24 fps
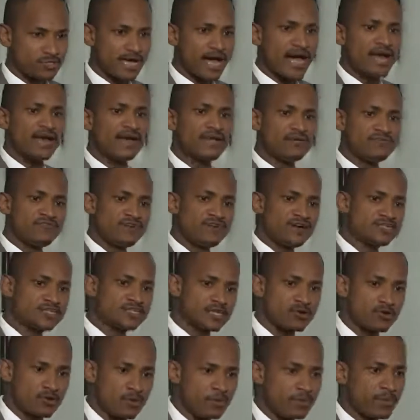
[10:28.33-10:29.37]
Aliphatic
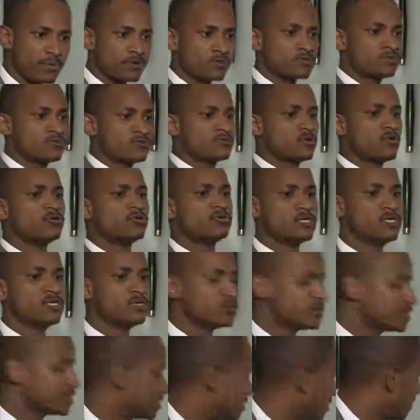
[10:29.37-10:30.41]
compounds,
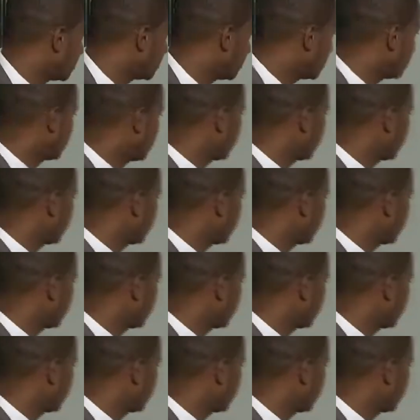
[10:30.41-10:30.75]
continuous chain.